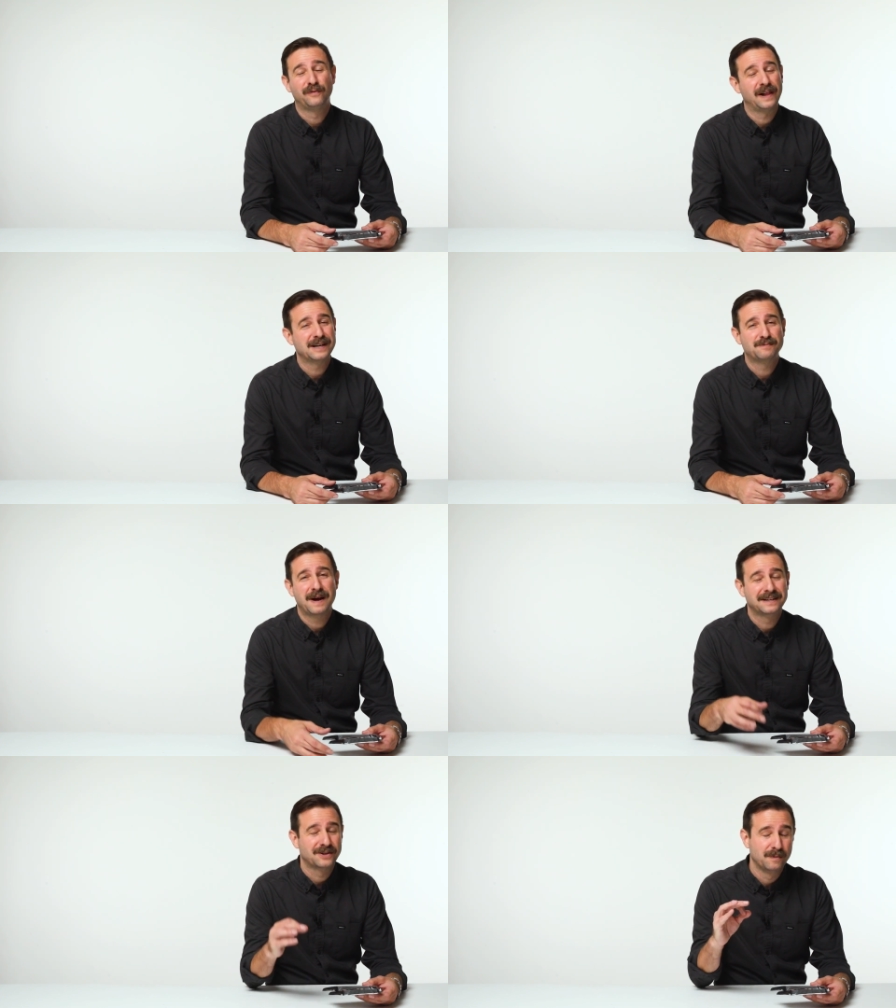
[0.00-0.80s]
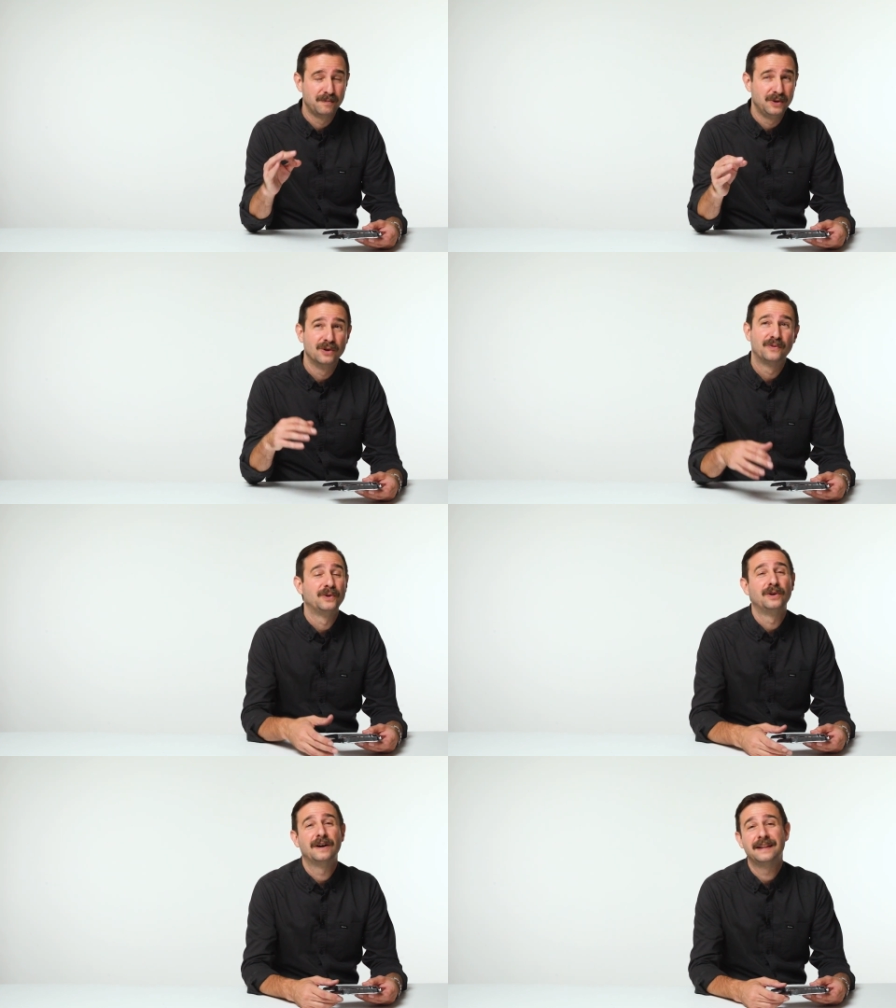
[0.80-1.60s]
flashbacks are
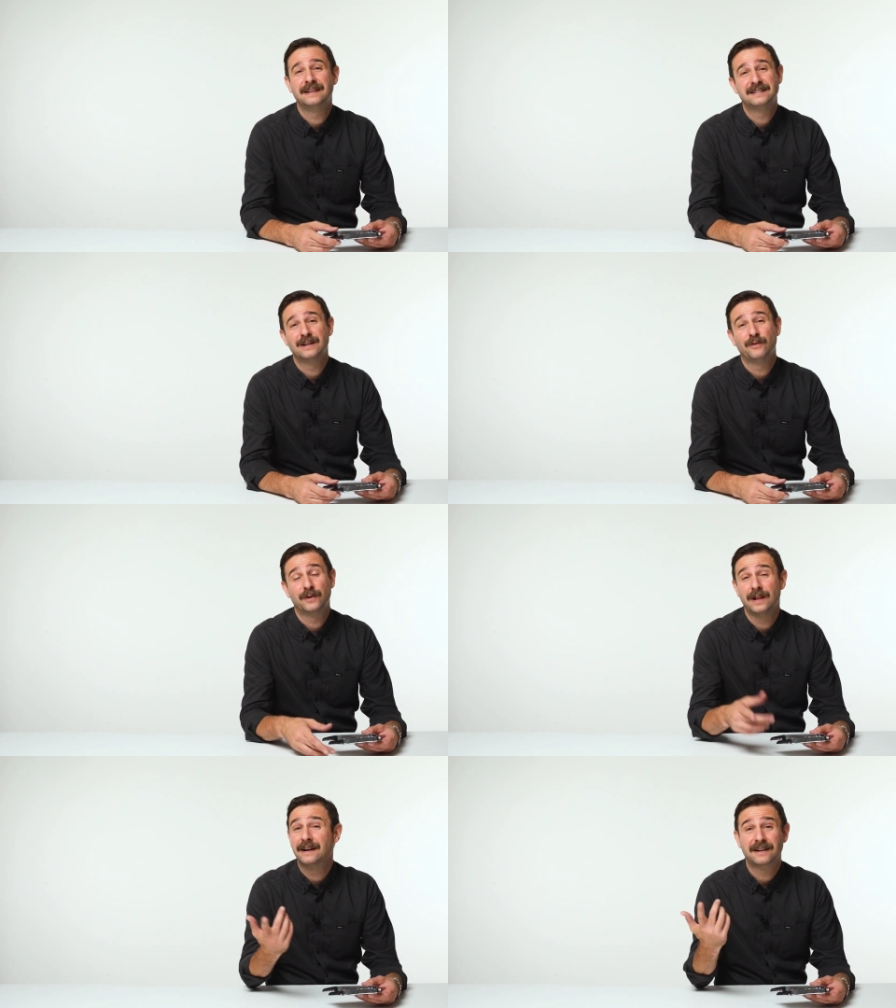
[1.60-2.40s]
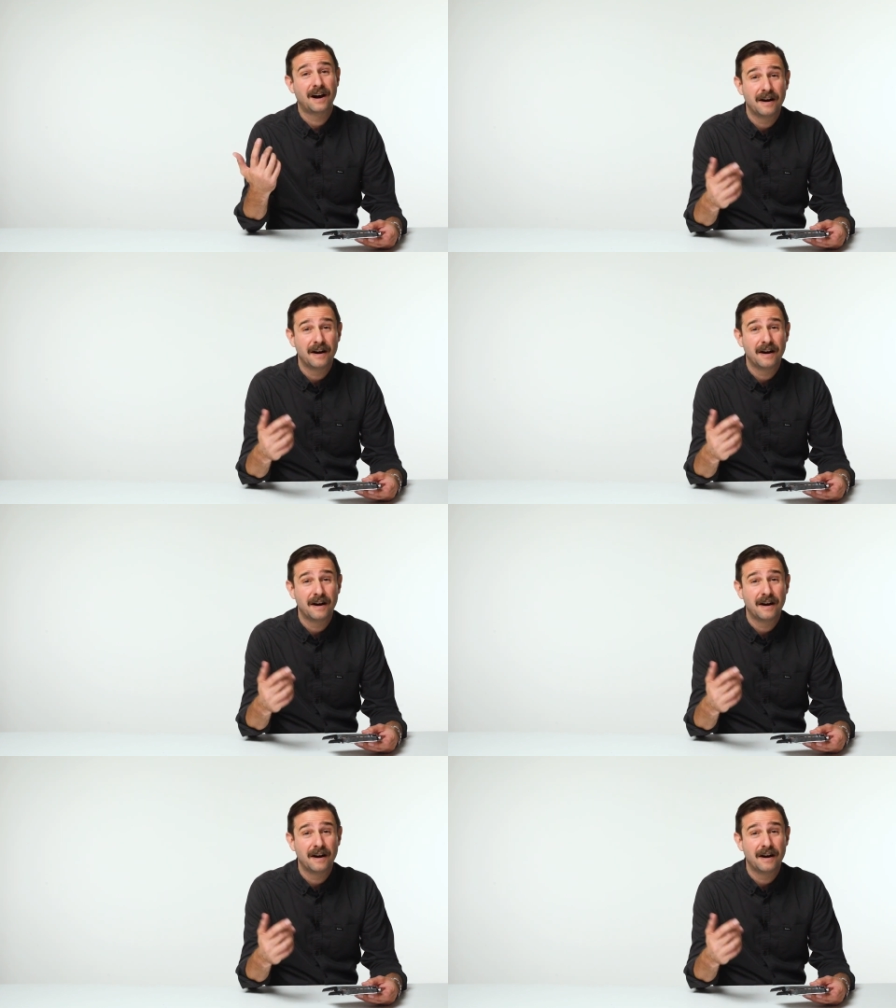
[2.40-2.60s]
beautiful and they sell for a lot.